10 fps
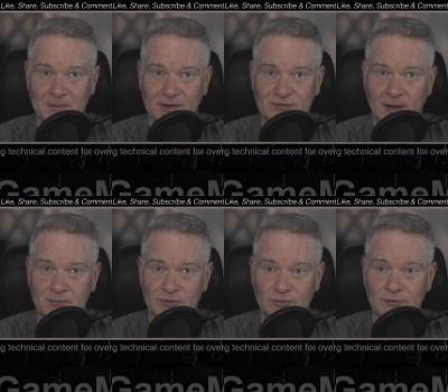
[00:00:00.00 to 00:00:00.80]
best time
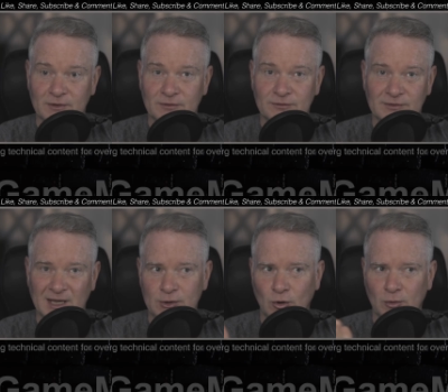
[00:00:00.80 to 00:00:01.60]
to do this.
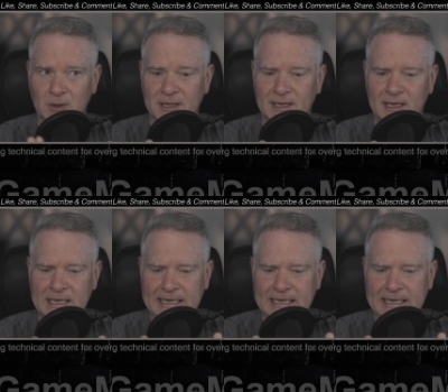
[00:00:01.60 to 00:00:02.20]
And normally